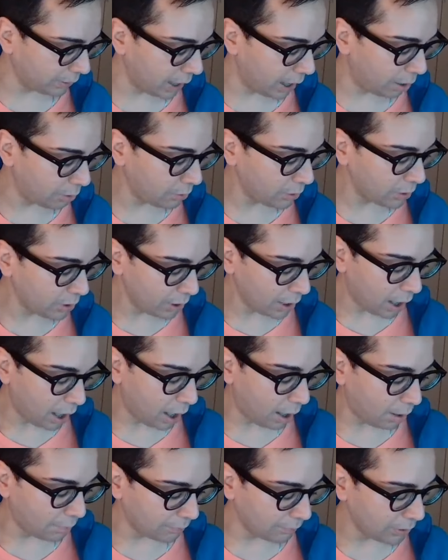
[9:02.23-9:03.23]
now.
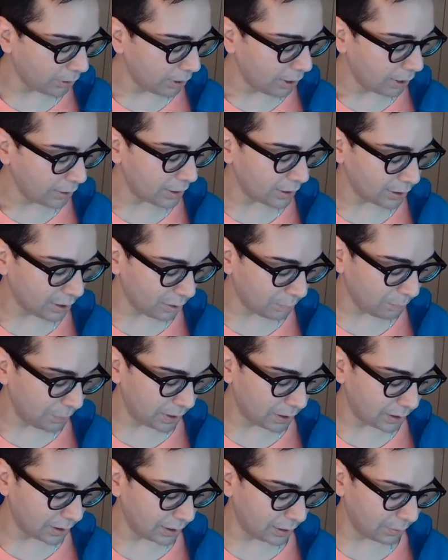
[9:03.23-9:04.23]
This could be
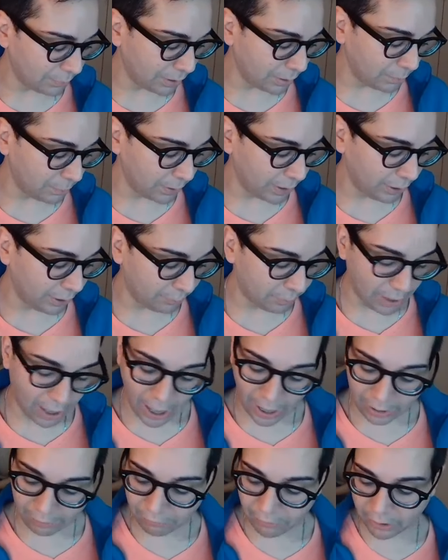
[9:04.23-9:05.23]
just a limiting belief, but
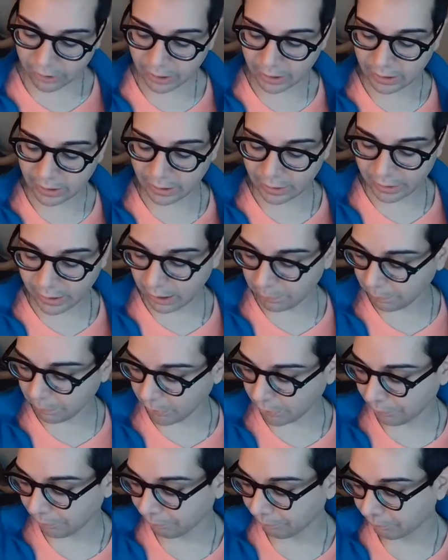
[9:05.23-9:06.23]
I feel like this is
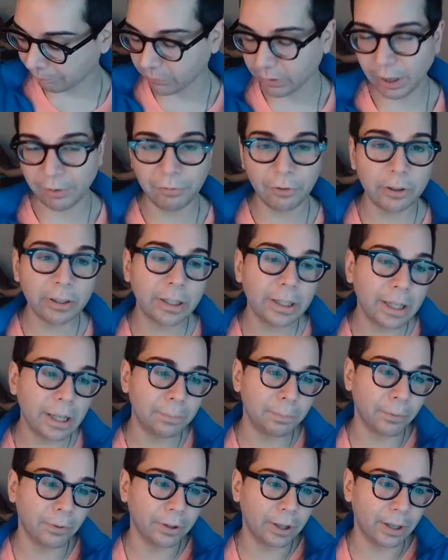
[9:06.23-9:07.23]
deeper. It feels
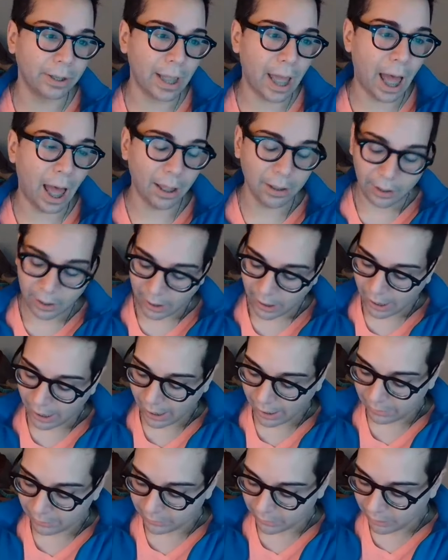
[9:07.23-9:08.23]
deeper than that,
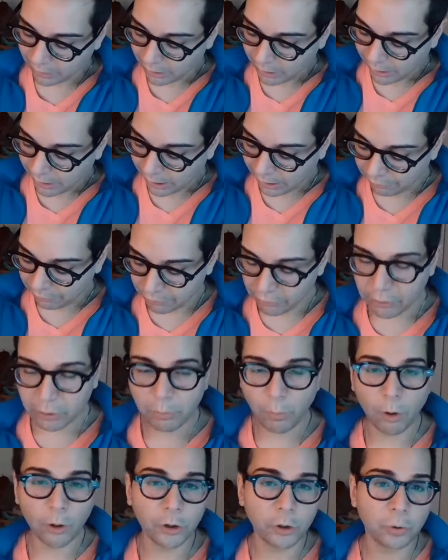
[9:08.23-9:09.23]
and it feels
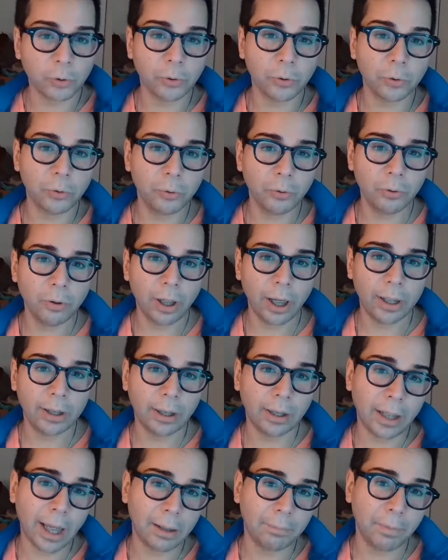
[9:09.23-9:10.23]
more true in
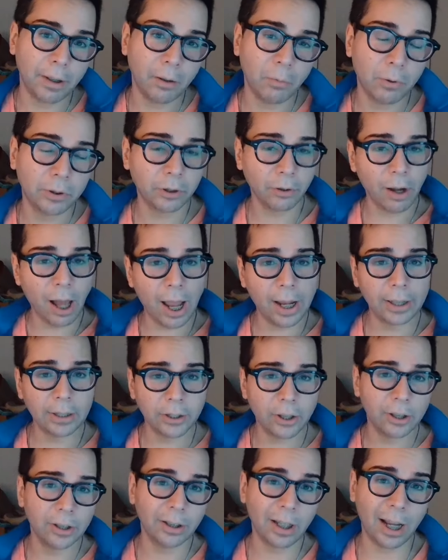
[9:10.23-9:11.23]
alignment with their
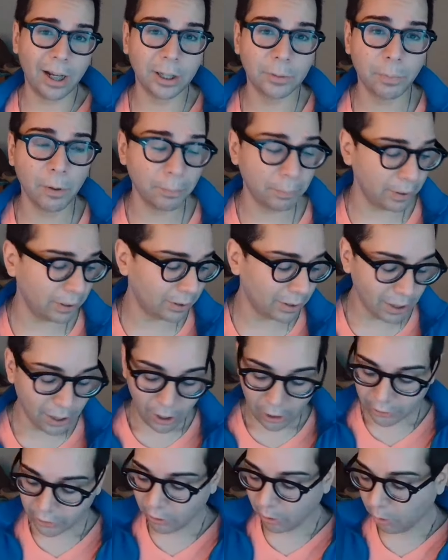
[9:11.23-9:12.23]
highest good and highest purpose.
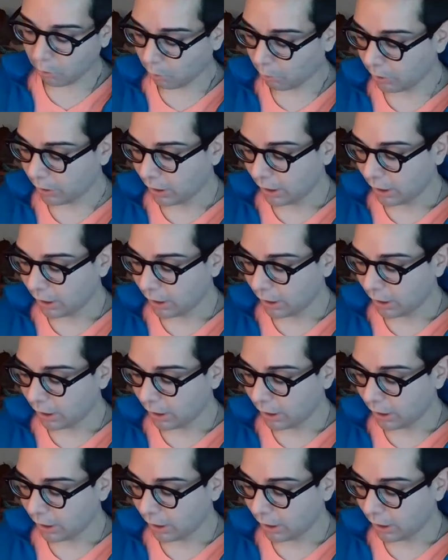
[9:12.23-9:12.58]
So